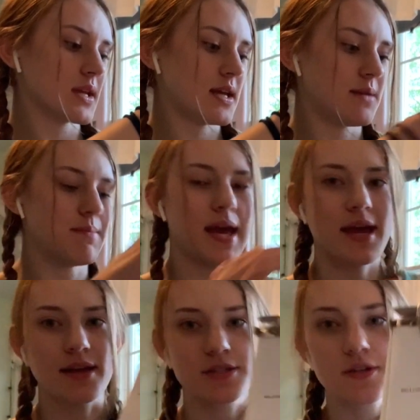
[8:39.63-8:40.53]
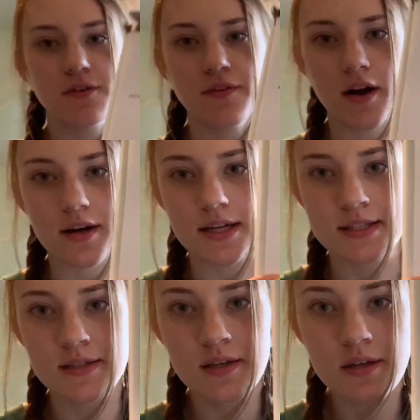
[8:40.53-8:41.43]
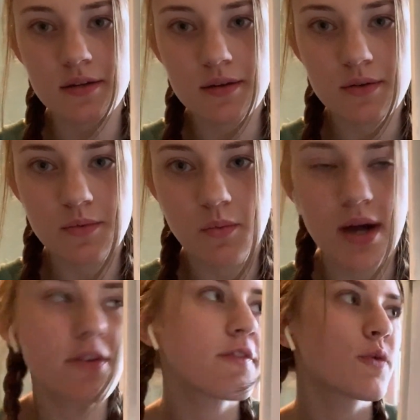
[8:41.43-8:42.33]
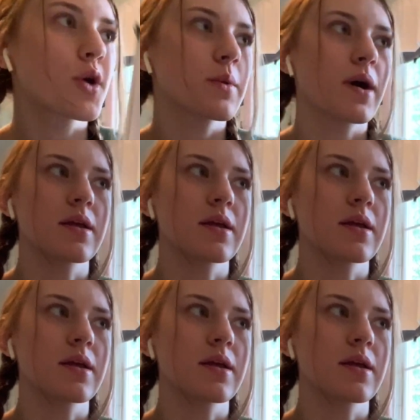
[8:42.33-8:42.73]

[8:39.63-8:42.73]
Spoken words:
in May so far, it's $141,